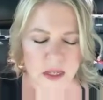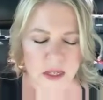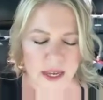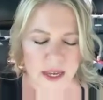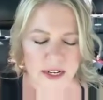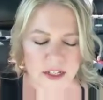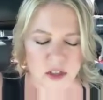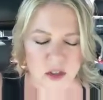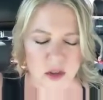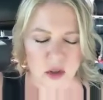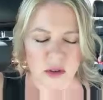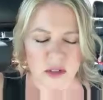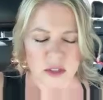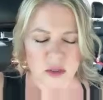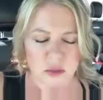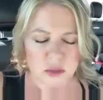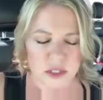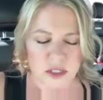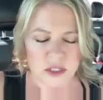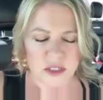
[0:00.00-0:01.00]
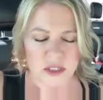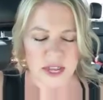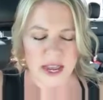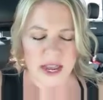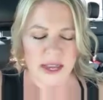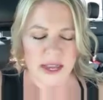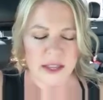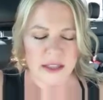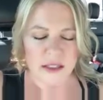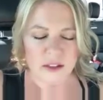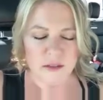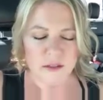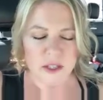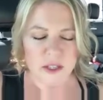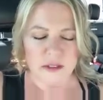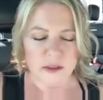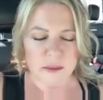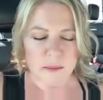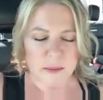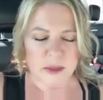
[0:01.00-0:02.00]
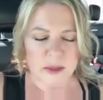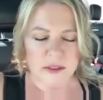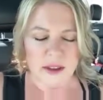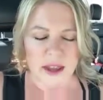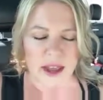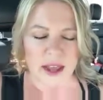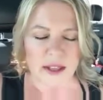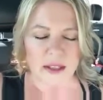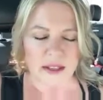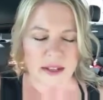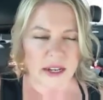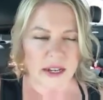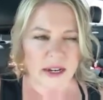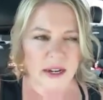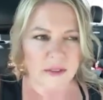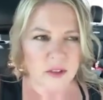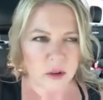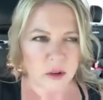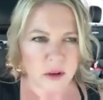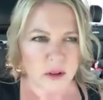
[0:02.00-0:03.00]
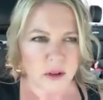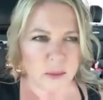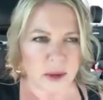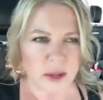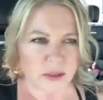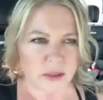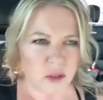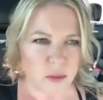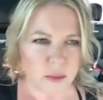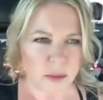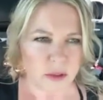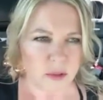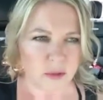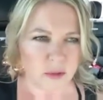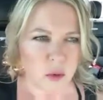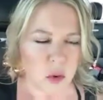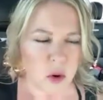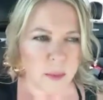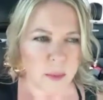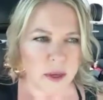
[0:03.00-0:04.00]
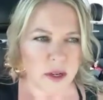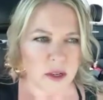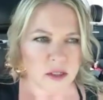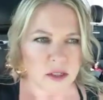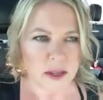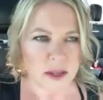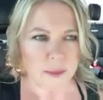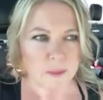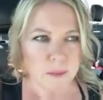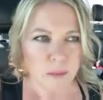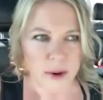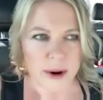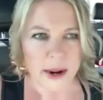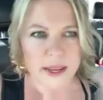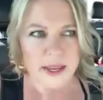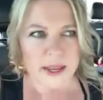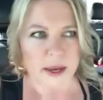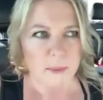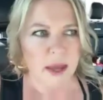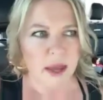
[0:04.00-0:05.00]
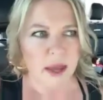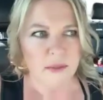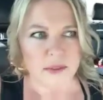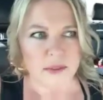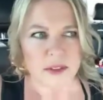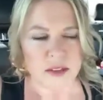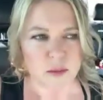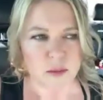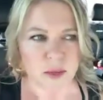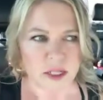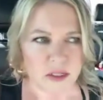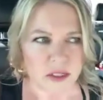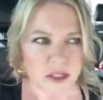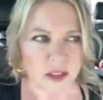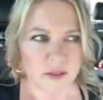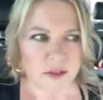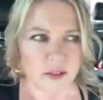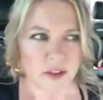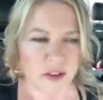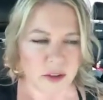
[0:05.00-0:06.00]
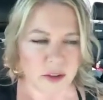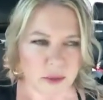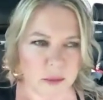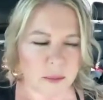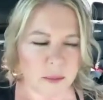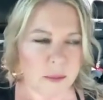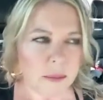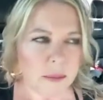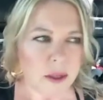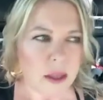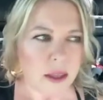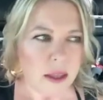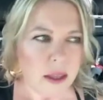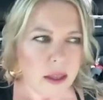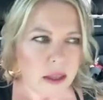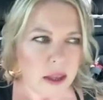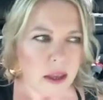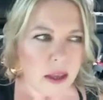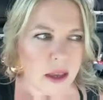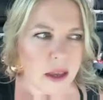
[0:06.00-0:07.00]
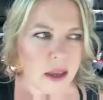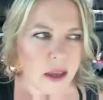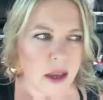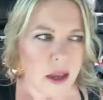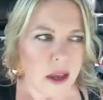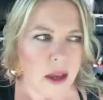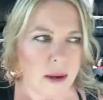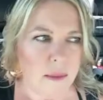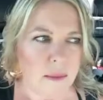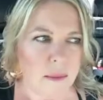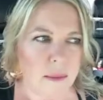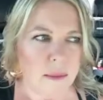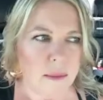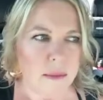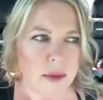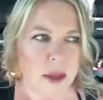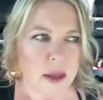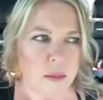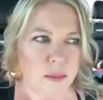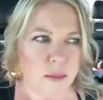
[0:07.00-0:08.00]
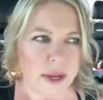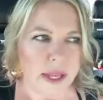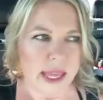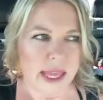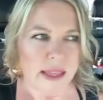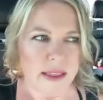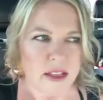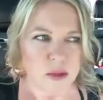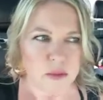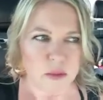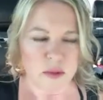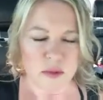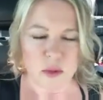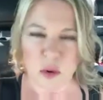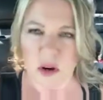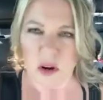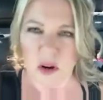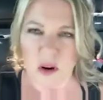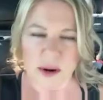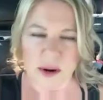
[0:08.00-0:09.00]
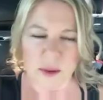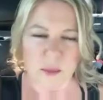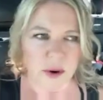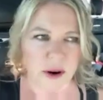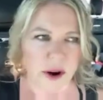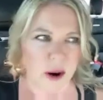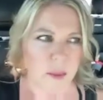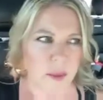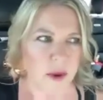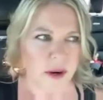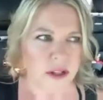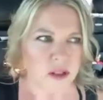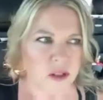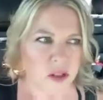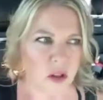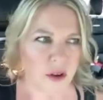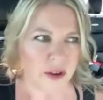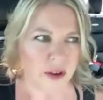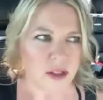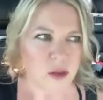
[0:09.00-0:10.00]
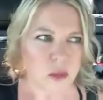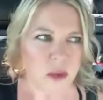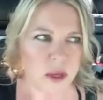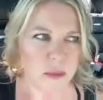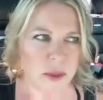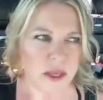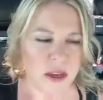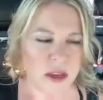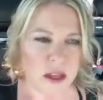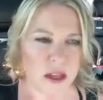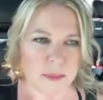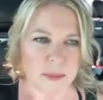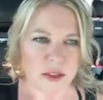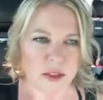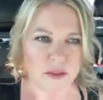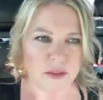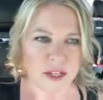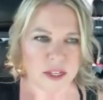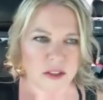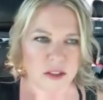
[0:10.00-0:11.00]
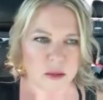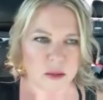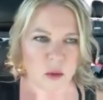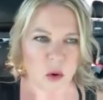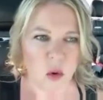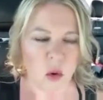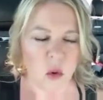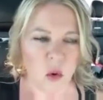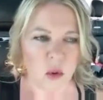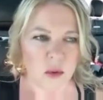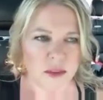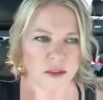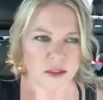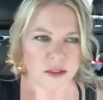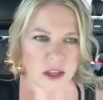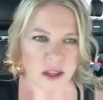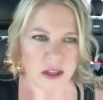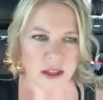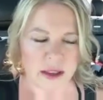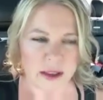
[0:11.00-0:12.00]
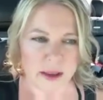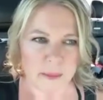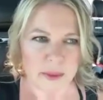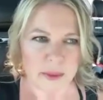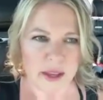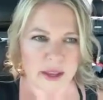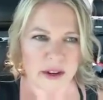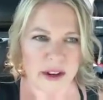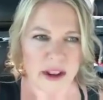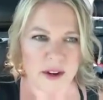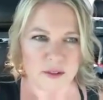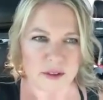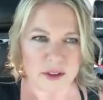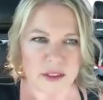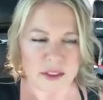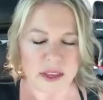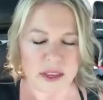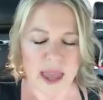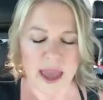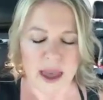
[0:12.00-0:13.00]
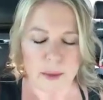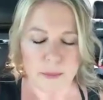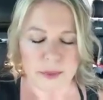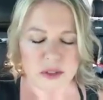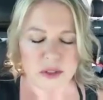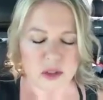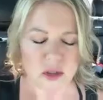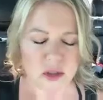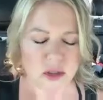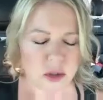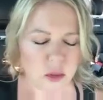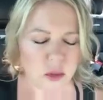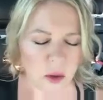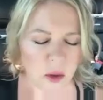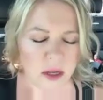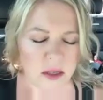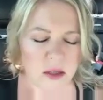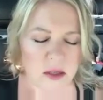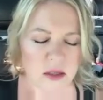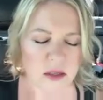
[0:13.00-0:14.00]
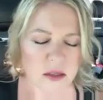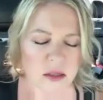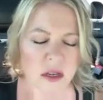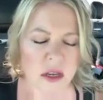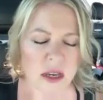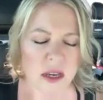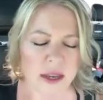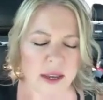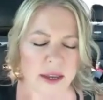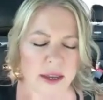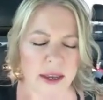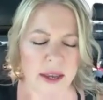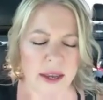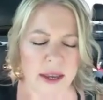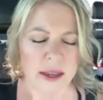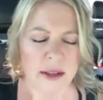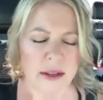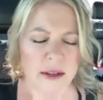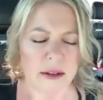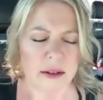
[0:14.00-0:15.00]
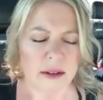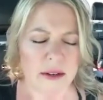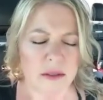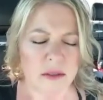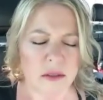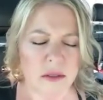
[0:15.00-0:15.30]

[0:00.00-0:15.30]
And as long as we stay in the victim mentality, and I've talked about this before because I'm praying about this myself too, um, and bringing this before God in prayer. But as long as we become the victim all the time and everything happens to us, and